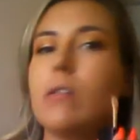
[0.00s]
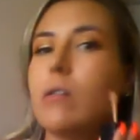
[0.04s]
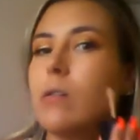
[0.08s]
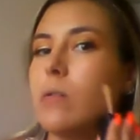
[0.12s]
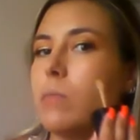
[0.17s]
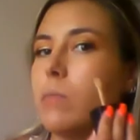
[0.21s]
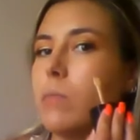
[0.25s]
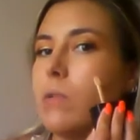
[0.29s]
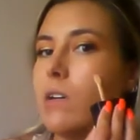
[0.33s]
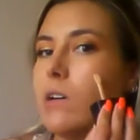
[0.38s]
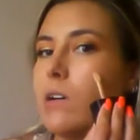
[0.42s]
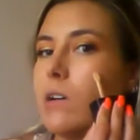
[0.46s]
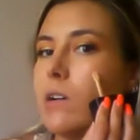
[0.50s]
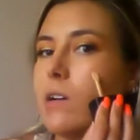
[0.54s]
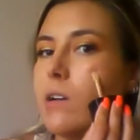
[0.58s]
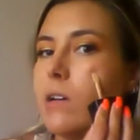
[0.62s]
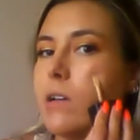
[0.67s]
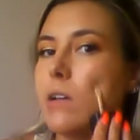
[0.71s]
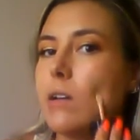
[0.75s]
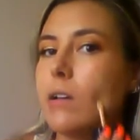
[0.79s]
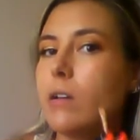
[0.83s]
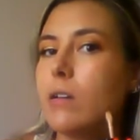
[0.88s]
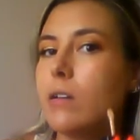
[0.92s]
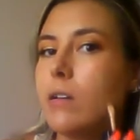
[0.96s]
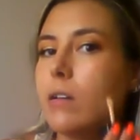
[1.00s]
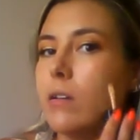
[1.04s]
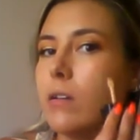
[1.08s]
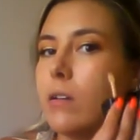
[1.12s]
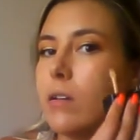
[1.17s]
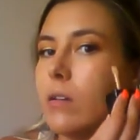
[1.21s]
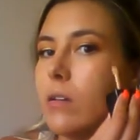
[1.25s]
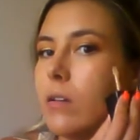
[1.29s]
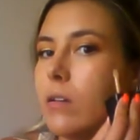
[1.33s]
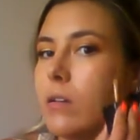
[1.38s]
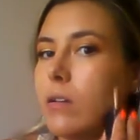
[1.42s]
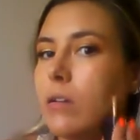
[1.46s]
but
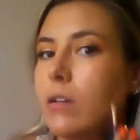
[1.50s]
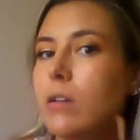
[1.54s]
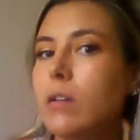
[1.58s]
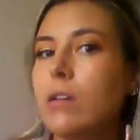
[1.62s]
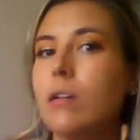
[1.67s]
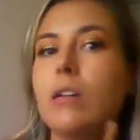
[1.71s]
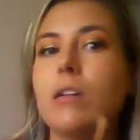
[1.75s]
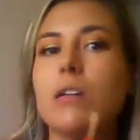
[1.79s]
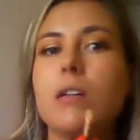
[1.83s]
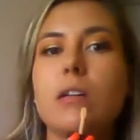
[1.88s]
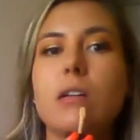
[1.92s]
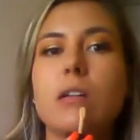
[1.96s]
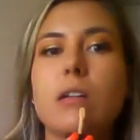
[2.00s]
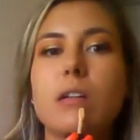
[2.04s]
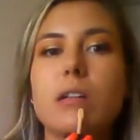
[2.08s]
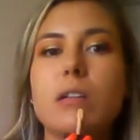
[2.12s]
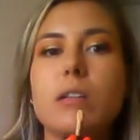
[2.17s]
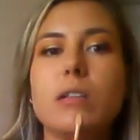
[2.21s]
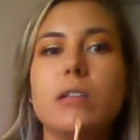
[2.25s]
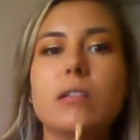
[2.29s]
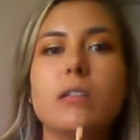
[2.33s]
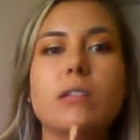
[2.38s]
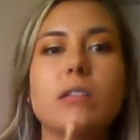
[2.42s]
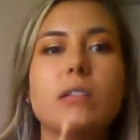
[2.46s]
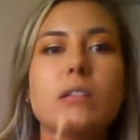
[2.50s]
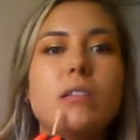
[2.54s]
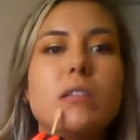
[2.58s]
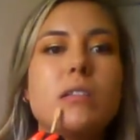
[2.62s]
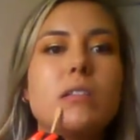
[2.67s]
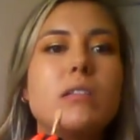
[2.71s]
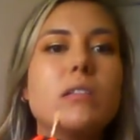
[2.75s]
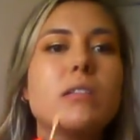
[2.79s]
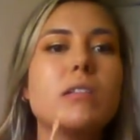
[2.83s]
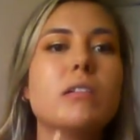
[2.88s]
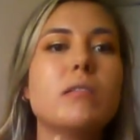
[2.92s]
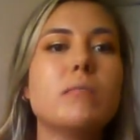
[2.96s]
since it's
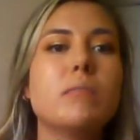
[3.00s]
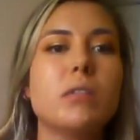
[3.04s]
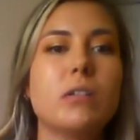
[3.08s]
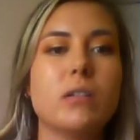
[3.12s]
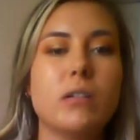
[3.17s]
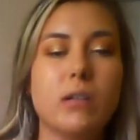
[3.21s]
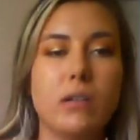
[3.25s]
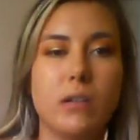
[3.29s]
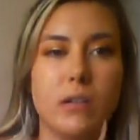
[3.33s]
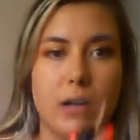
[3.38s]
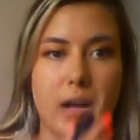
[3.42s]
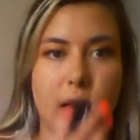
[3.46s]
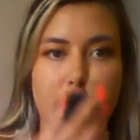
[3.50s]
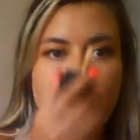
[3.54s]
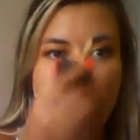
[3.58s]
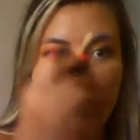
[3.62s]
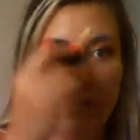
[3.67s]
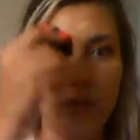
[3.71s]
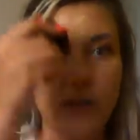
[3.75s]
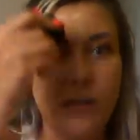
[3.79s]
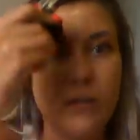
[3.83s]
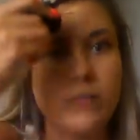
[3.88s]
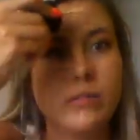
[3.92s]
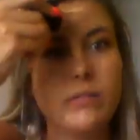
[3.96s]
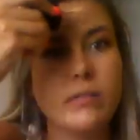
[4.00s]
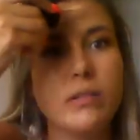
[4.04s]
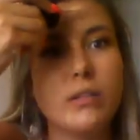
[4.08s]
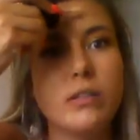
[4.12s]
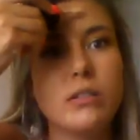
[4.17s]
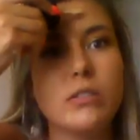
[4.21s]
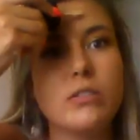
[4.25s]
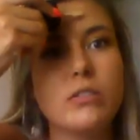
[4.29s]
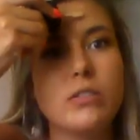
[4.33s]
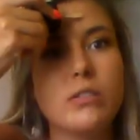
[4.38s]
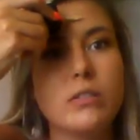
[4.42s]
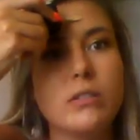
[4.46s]
summer, I don't know,
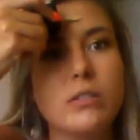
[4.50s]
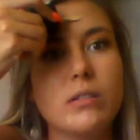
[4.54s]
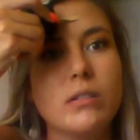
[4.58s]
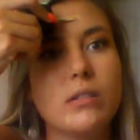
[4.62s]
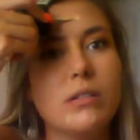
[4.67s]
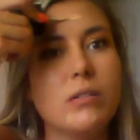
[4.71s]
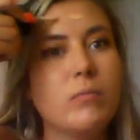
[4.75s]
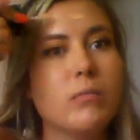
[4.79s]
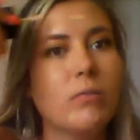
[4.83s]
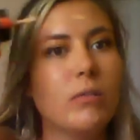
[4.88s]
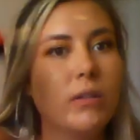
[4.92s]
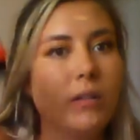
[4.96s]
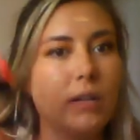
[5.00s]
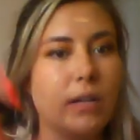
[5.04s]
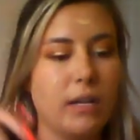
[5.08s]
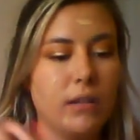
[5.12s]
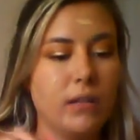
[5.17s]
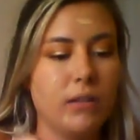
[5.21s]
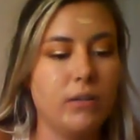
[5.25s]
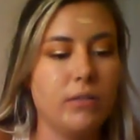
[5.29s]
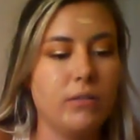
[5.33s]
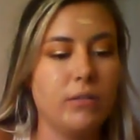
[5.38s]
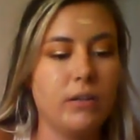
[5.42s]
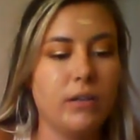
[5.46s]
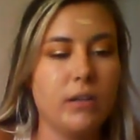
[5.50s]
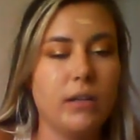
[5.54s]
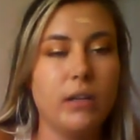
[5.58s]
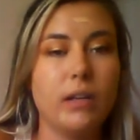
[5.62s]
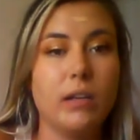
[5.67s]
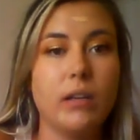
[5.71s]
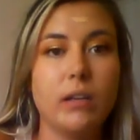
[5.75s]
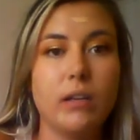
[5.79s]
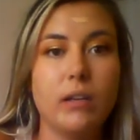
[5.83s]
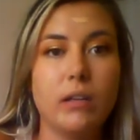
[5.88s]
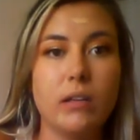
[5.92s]
it's just a little more yellow than I